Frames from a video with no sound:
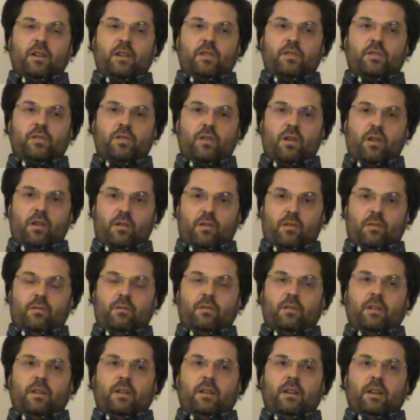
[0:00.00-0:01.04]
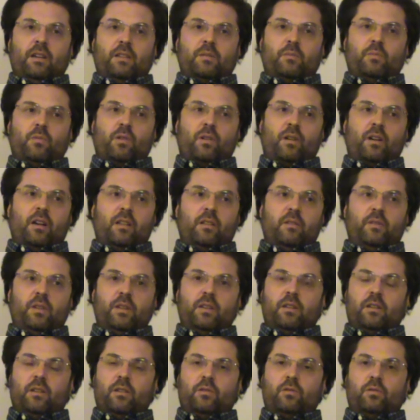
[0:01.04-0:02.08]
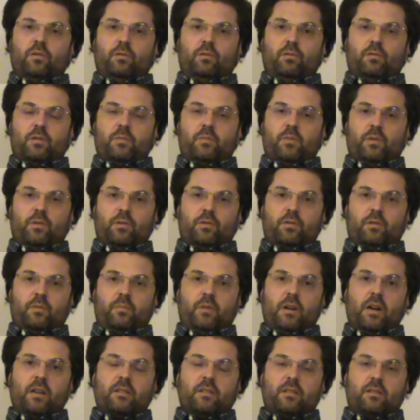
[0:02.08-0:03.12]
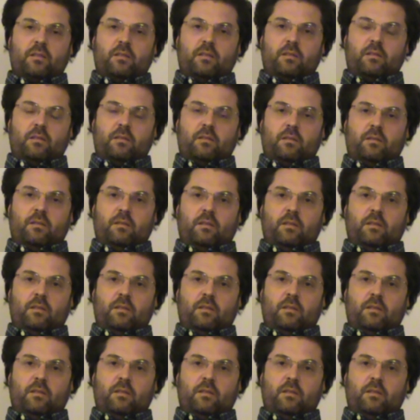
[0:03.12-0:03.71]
so it's more convenient to do spiritual practices.